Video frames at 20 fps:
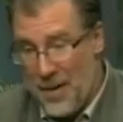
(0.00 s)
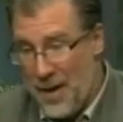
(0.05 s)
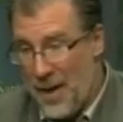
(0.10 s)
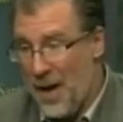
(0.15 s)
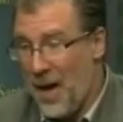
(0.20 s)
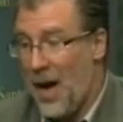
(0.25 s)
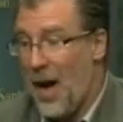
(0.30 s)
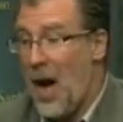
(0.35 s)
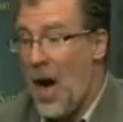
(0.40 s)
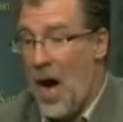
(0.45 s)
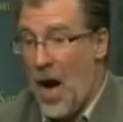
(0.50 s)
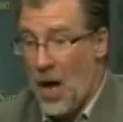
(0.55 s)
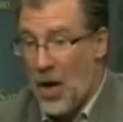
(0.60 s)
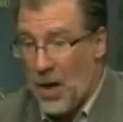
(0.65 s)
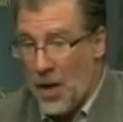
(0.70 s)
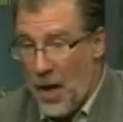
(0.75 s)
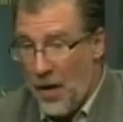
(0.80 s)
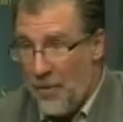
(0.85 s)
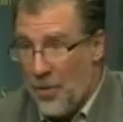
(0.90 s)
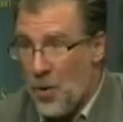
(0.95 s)
a
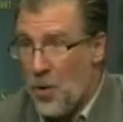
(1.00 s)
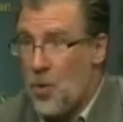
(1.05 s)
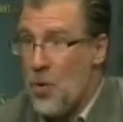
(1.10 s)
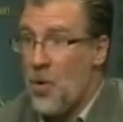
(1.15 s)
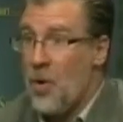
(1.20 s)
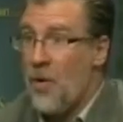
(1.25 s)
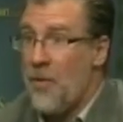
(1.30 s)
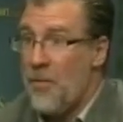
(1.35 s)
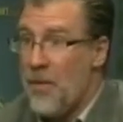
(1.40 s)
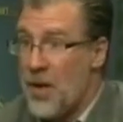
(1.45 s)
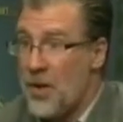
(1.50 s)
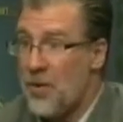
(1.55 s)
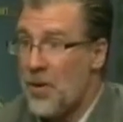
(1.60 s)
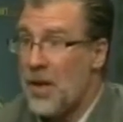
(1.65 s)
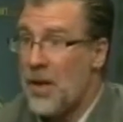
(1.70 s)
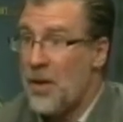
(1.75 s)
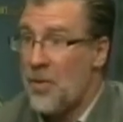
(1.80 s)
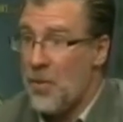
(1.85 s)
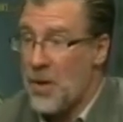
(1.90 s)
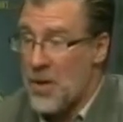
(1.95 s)
governor who
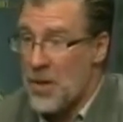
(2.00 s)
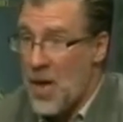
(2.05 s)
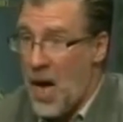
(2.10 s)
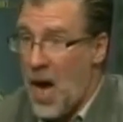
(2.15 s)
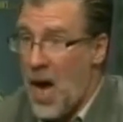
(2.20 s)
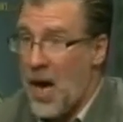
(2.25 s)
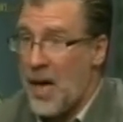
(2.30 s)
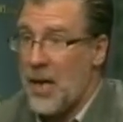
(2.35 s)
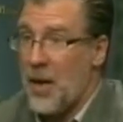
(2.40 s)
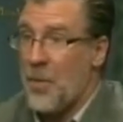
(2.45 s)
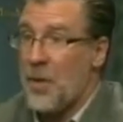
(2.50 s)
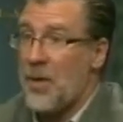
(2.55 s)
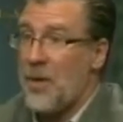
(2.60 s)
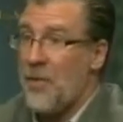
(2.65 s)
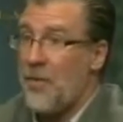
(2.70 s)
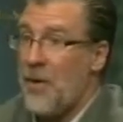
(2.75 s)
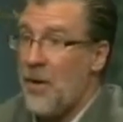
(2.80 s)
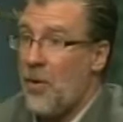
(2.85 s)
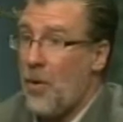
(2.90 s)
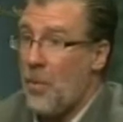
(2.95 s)
eventually resigned and went to
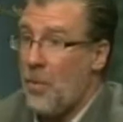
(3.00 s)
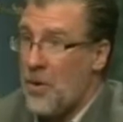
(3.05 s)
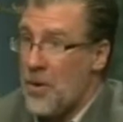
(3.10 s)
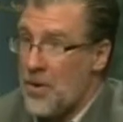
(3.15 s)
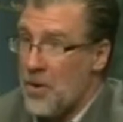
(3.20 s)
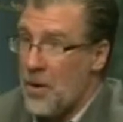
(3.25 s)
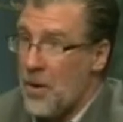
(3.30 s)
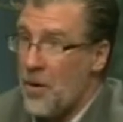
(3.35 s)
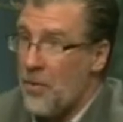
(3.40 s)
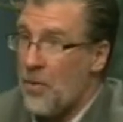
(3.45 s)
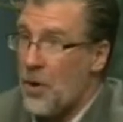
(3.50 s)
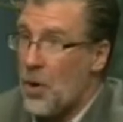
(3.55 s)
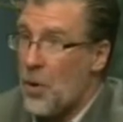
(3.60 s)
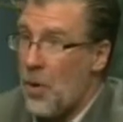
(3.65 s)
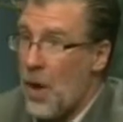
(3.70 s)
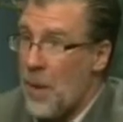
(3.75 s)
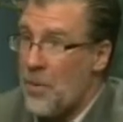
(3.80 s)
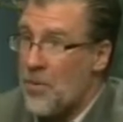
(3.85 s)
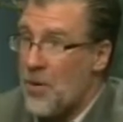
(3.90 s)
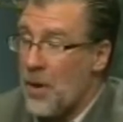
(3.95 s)
federal prison over
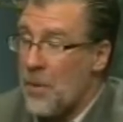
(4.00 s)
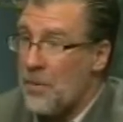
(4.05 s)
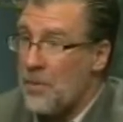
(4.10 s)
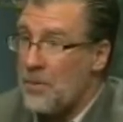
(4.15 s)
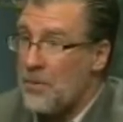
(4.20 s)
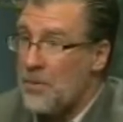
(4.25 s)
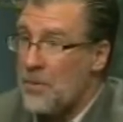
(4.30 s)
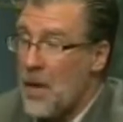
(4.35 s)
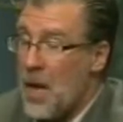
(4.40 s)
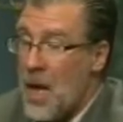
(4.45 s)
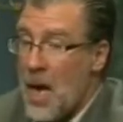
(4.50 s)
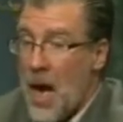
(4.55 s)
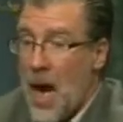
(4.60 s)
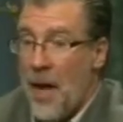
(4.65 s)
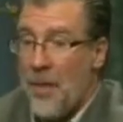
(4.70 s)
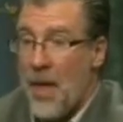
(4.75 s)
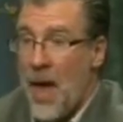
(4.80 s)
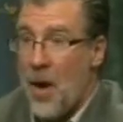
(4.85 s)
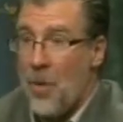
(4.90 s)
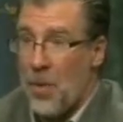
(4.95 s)
corruption,
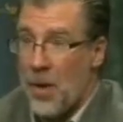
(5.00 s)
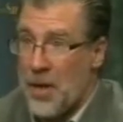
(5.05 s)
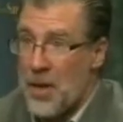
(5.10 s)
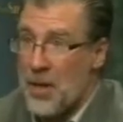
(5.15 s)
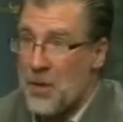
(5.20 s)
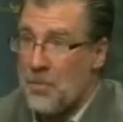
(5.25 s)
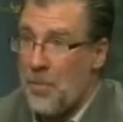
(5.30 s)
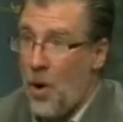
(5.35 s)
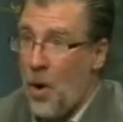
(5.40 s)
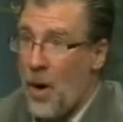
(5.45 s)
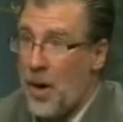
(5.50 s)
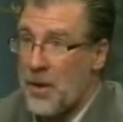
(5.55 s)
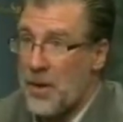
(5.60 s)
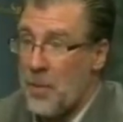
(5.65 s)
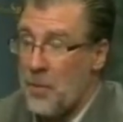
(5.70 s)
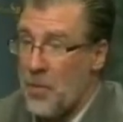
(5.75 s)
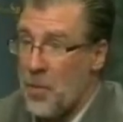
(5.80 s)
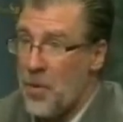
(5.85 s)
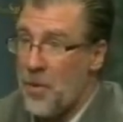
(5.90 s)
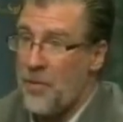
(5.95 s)
and that really sparked a
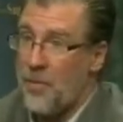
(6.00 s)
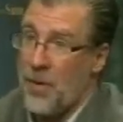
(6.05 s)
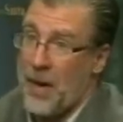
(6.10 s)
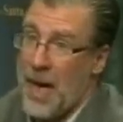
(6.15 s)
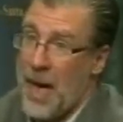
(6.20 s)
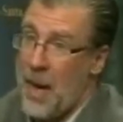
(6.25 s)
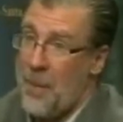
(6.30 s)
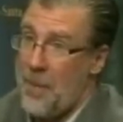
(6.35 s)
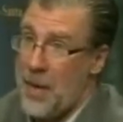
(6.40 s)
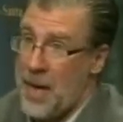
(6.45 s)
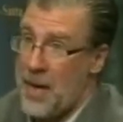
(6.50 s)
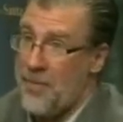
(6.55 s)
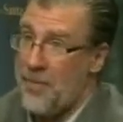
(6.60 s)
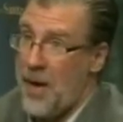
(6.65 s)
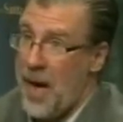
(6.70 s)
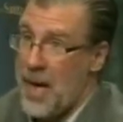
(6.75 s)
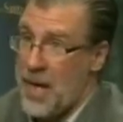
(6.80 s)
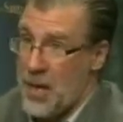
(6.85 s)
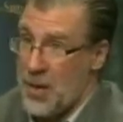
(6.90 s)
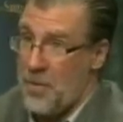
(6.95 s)
move for campaign
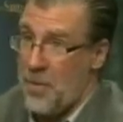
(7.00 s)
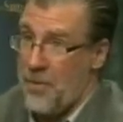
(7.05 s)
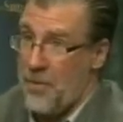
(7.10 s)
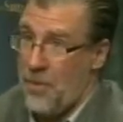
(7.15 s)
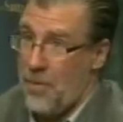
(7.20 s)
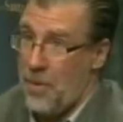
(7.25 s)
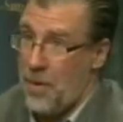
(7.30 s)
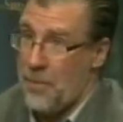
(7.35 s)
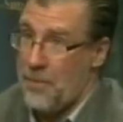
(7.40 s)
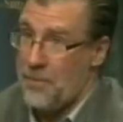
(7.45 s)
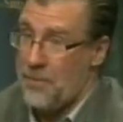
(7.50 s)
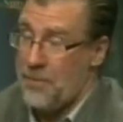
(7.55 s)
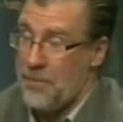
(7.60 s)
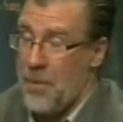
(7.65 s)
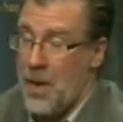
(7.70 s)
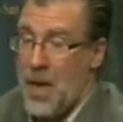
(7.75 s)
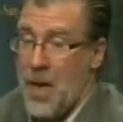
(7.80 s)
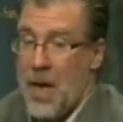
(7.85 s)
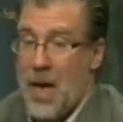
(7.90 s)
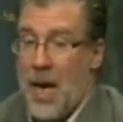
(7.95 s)
finance reform.
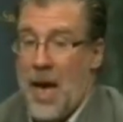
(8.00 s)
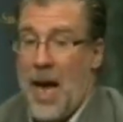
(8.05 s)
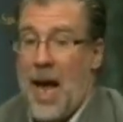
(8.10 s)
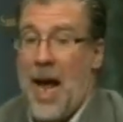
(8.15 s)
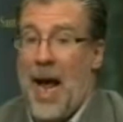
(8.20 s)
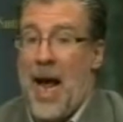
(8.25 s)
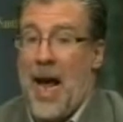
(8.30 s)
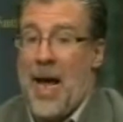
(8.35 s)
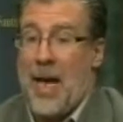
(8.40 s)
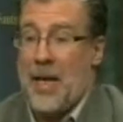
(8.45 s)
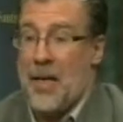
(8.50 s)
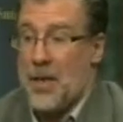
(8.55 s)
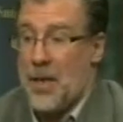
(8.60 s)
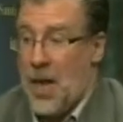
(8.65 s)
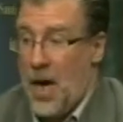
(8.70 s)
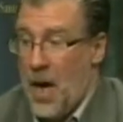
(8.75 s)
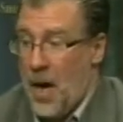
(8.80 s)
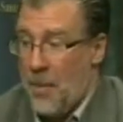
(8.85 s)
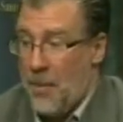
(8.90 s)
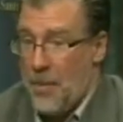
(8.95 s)

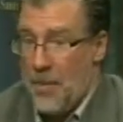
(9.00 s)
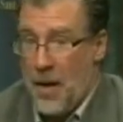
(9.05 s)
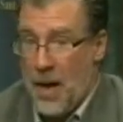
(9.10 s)
And